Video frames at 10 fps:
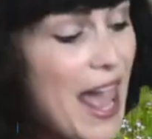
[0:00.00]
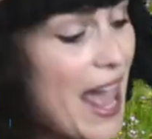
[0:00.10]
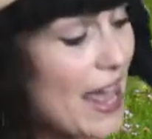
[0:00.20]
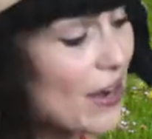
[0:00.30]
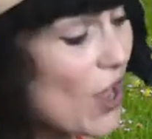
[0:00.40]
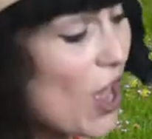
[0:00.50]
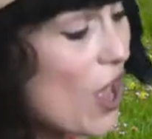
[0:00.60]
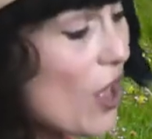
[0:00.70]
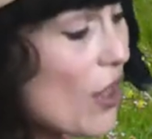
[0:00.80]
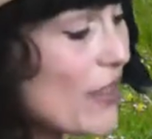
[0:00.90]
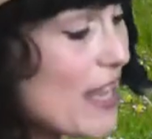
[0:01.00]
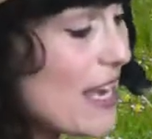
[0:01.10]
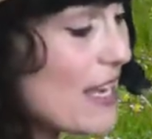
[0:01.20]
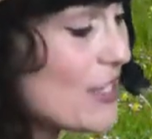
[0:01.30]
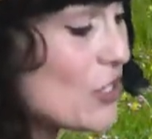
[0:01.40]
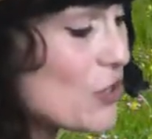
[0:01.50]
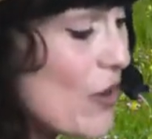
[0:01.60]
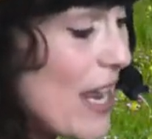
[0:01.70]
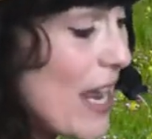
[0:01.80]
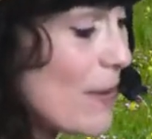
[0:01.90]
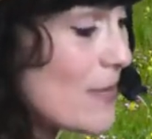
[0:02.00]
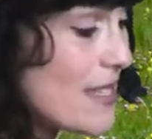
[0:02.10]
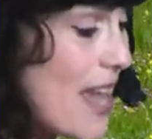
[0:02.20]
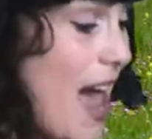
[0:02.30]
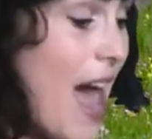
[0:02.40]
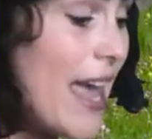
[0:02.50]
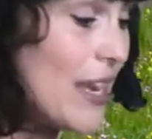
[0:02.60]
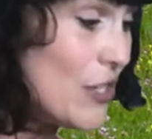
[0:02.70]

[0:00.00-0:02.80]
and all these dreams I